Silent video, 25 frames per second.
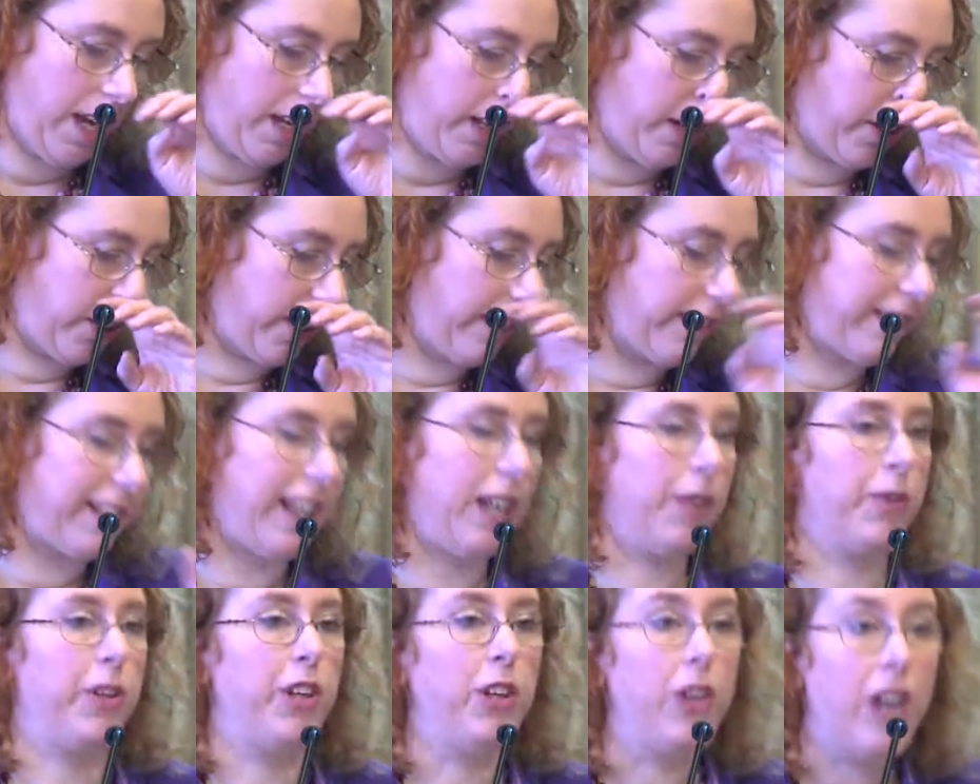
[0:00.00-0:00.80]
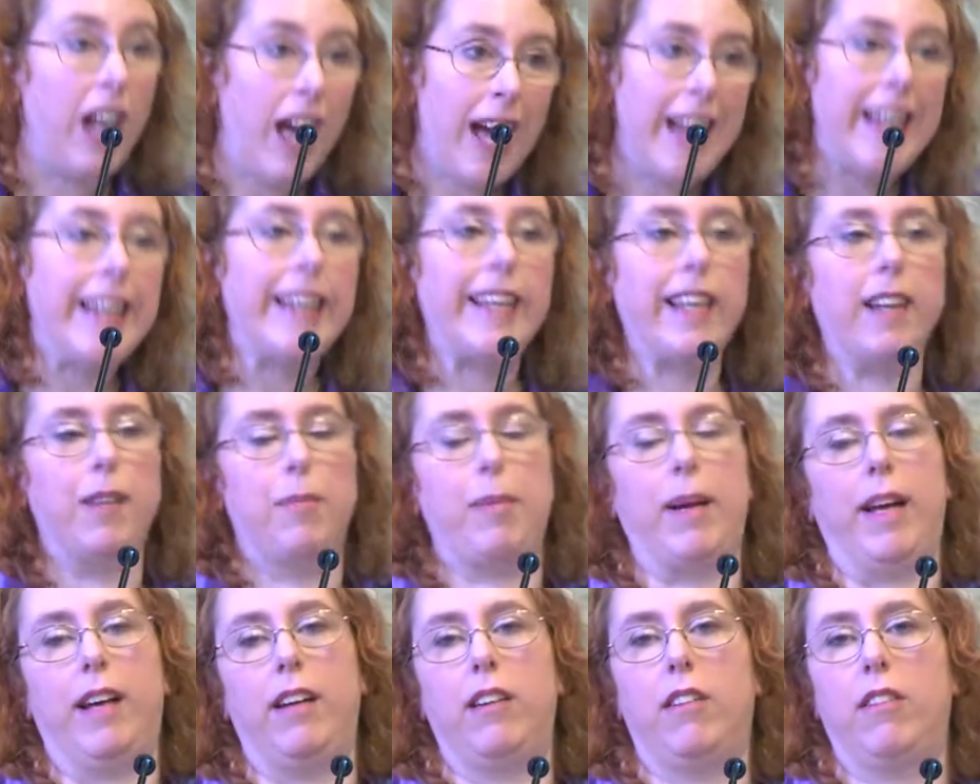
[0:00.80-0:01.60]
You can say what you like
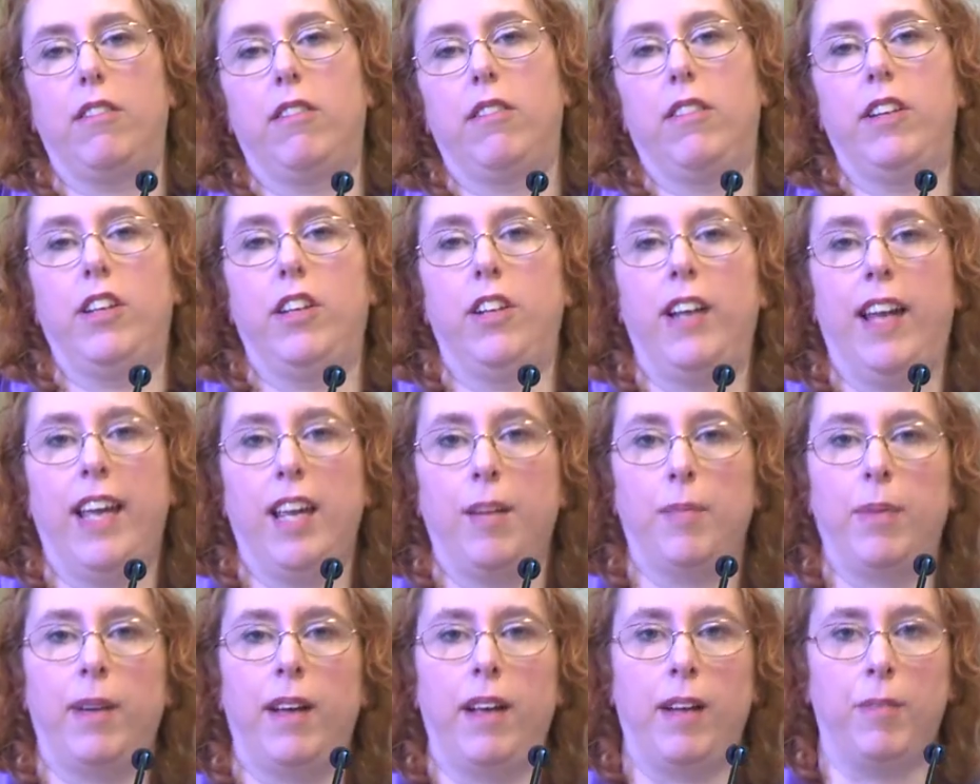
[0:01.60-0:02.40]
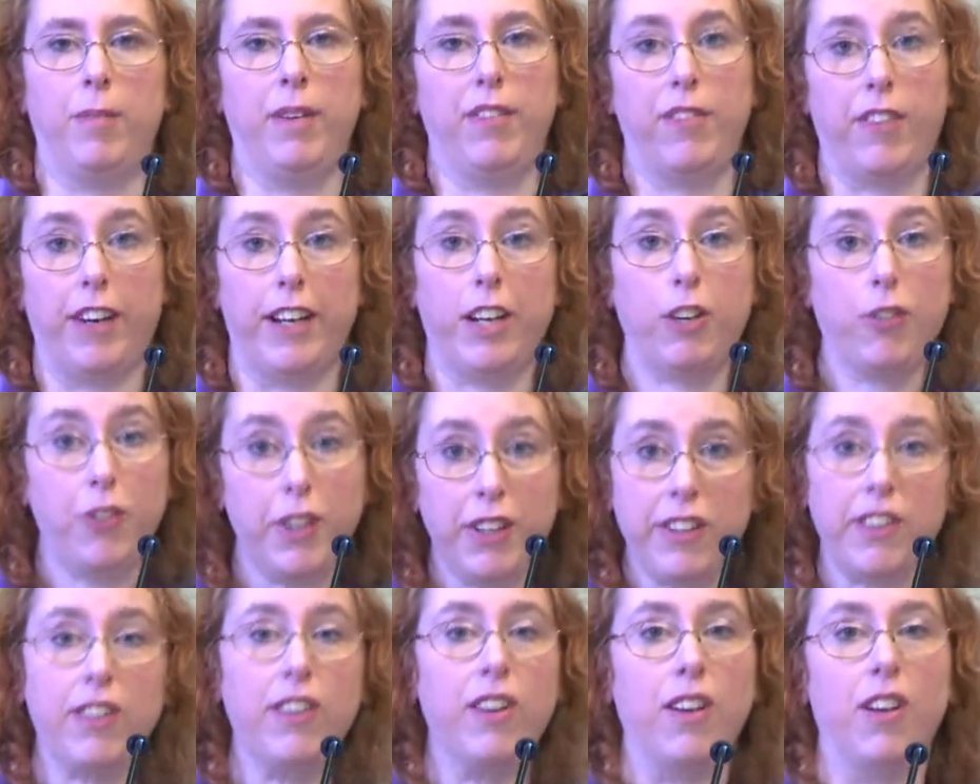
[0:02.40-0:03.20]
about New Labour and be very
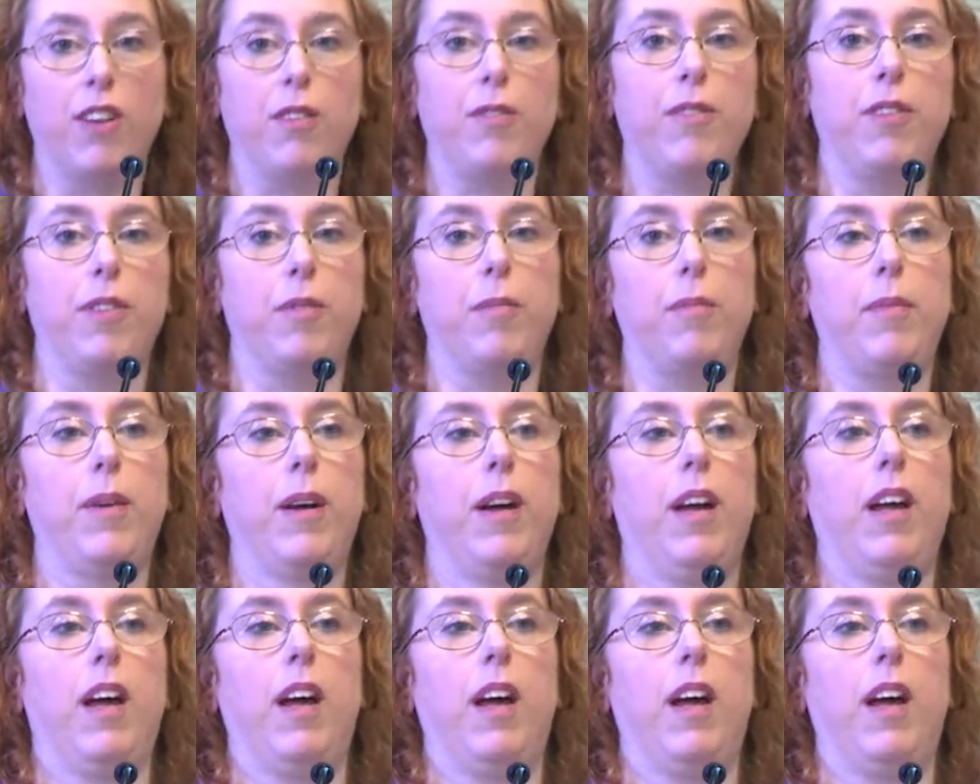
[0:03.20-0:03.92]
critical of them,